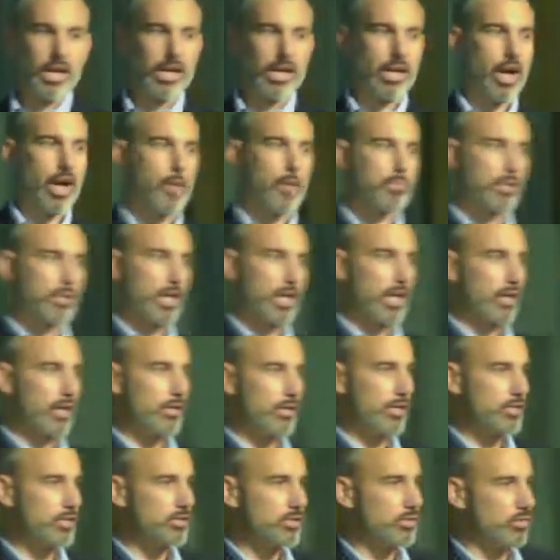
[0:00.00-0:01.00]
it's, it,
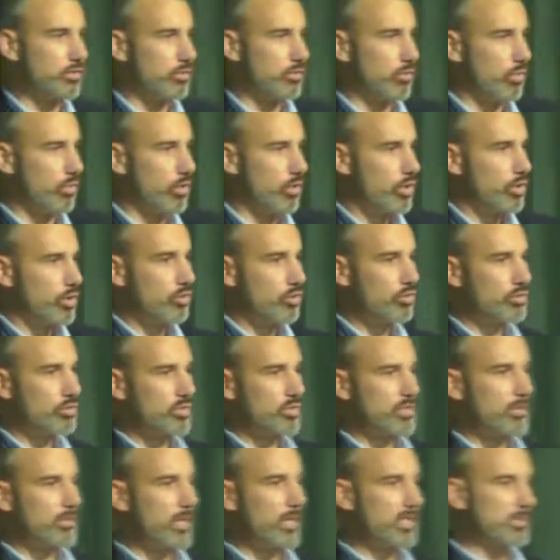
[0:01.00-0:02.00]
it got complicated
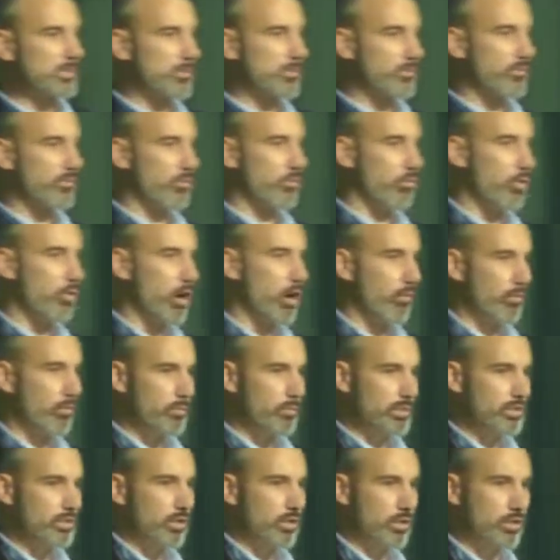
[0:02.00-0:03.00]
as to who's
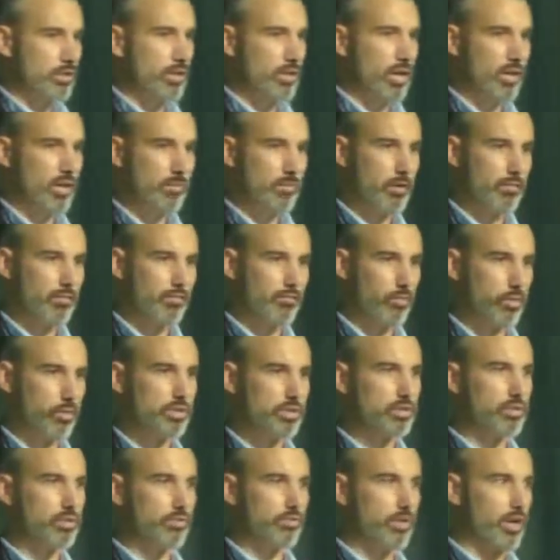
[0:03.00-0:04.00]
responsible for what when we
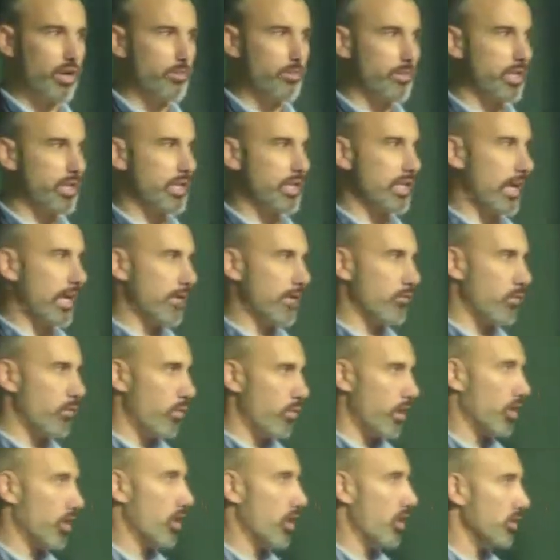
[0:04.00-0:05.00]
started talking about voice
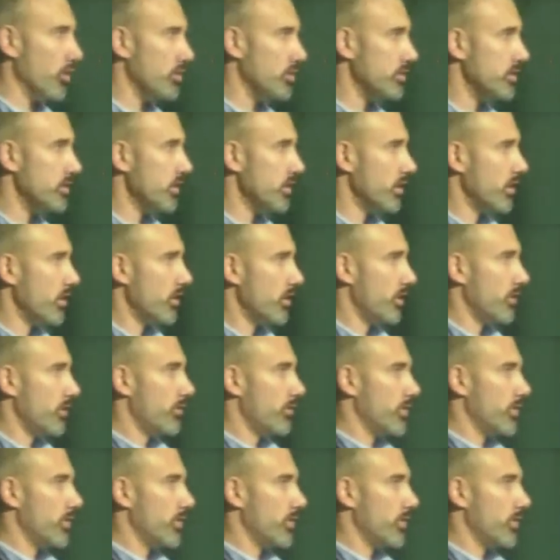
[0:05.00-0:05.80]
over IP 911